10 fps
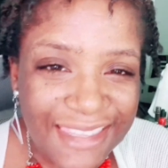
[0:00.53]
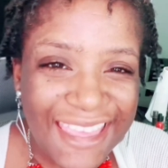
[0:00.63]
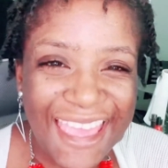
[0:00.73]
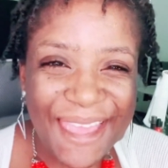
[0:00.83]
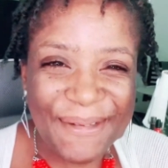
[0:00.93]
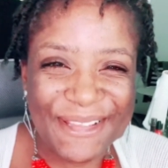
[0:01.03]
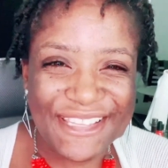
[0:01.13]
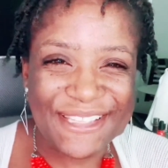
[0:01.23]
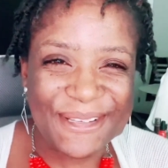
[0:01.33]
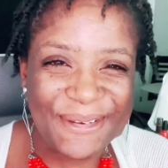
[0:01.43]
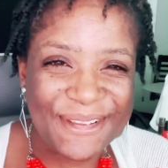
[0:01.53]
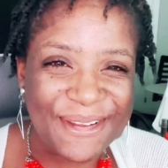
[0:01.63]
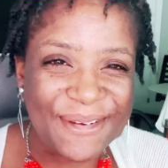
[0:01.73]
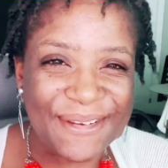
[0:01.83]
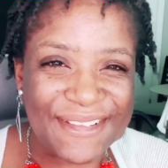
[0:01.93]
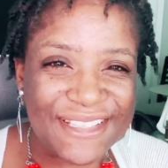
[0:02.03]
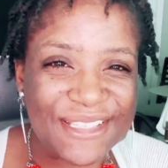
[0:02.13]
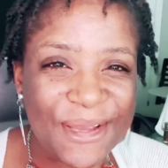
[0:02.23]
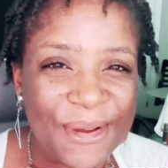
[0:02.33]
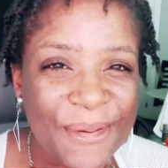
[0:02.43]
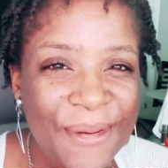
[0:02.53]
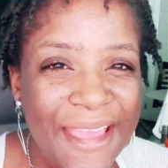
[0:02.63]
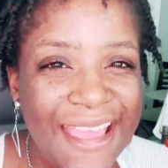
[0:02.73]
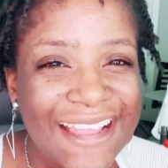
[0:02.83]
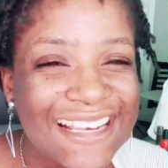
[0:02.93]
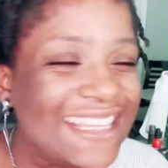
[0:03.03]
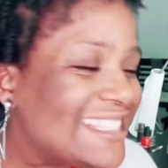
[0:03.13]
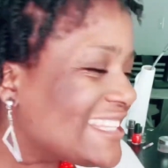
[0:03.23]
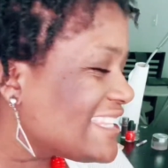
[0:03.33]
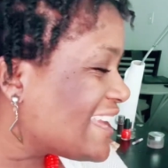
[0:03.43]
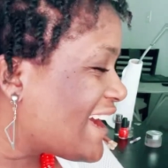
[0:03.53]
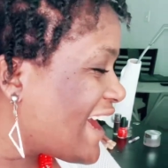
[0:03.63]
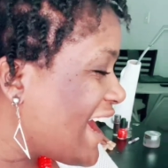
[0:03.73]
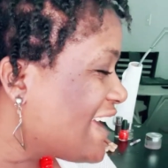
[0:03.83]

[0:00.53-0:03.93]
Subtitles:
Hey, what is going on? So listen, y'all,